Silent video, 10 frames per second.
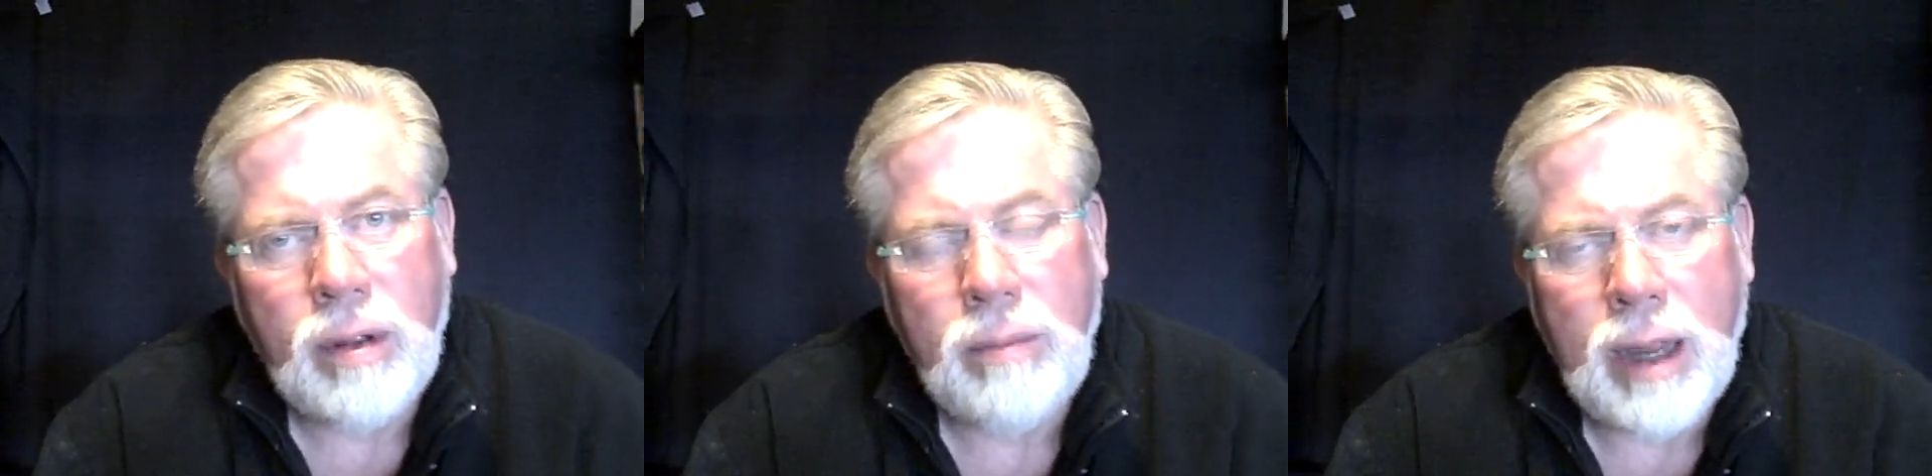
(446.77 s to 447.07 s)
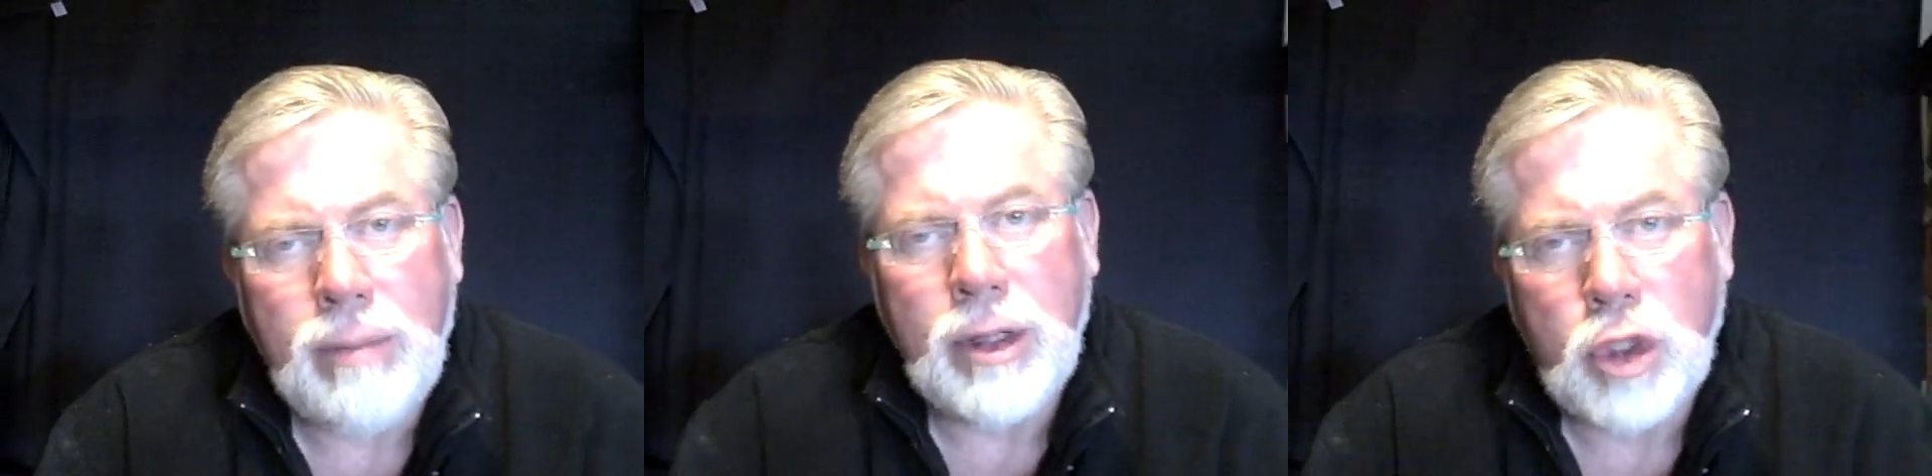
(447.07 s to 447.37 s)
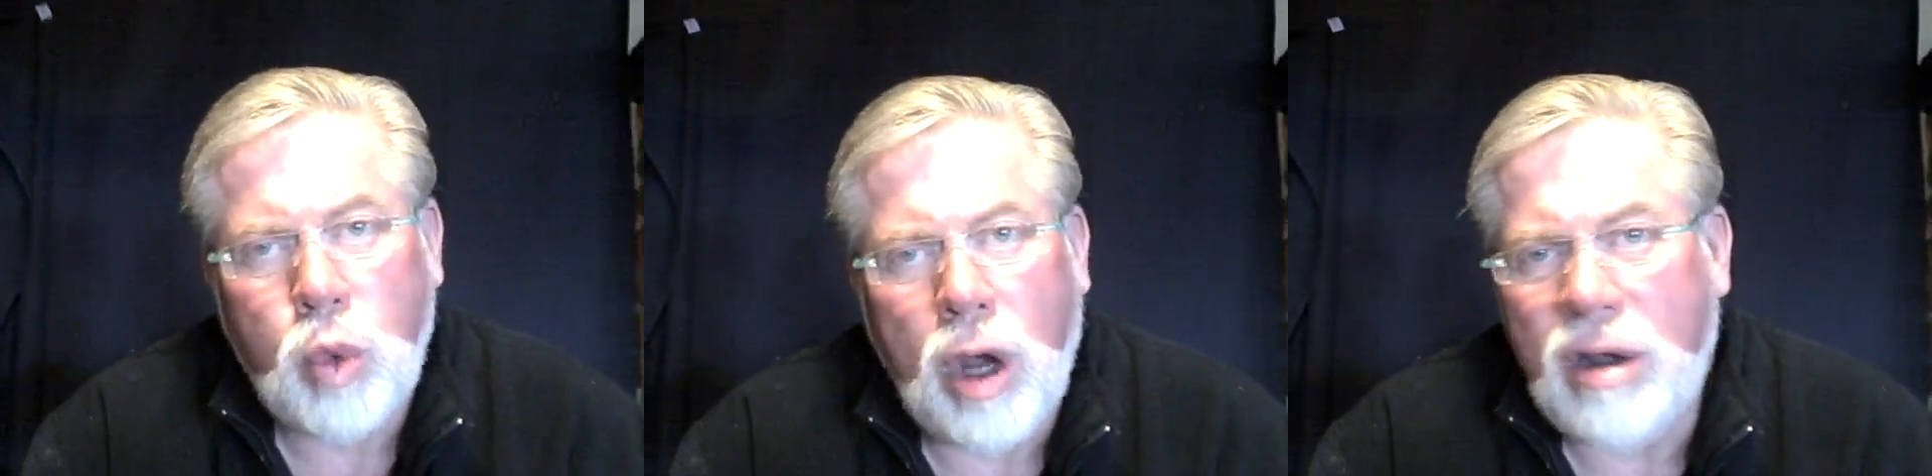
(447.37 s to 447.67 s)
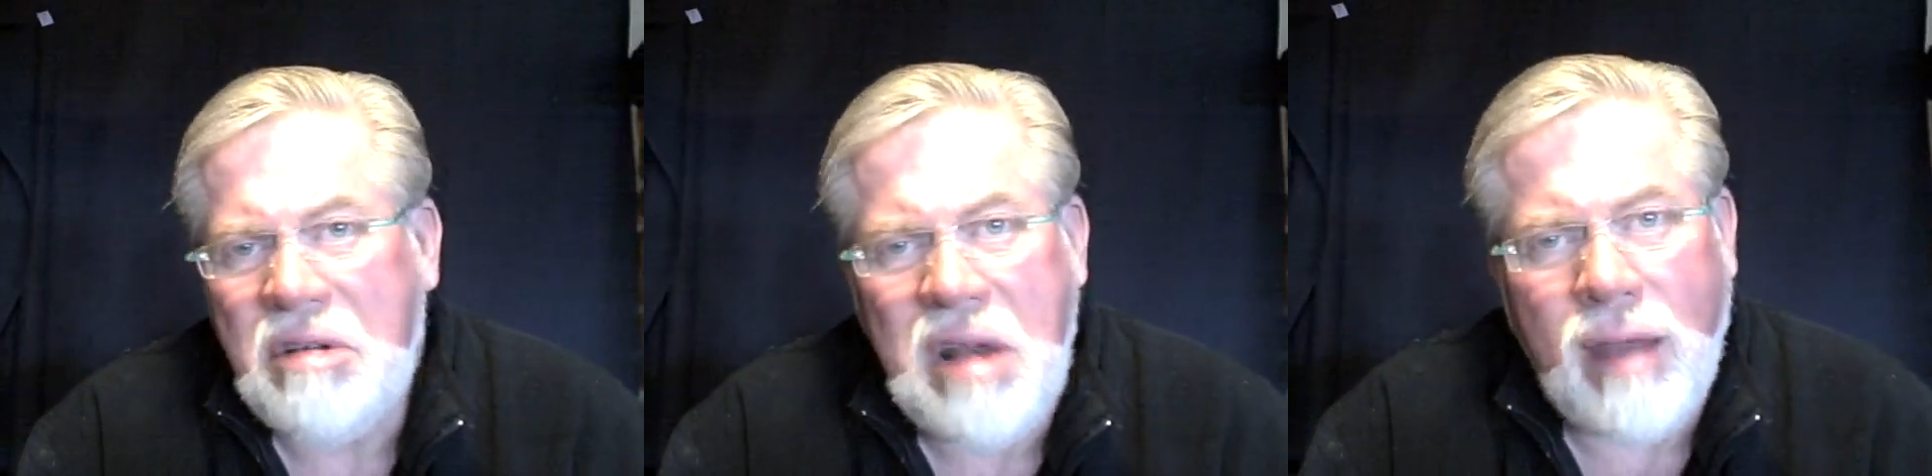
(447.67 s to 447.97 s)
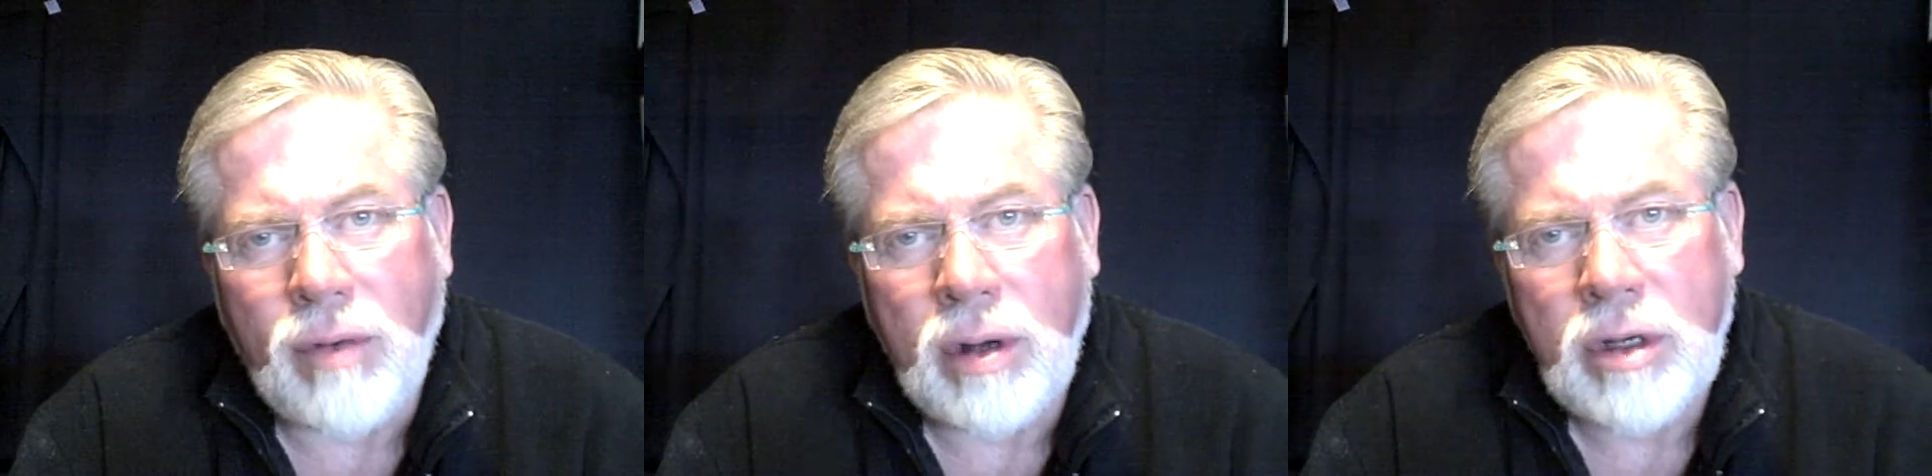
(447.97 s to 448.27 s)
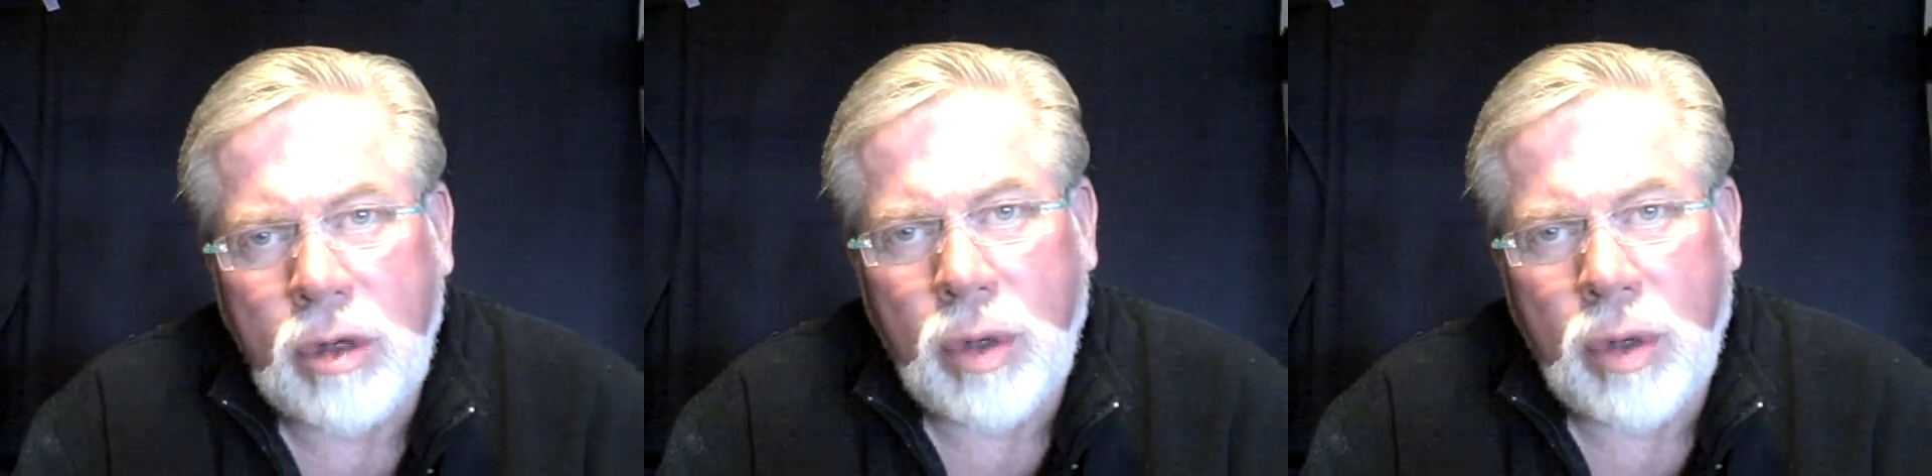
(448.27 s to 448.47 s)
made me swear never to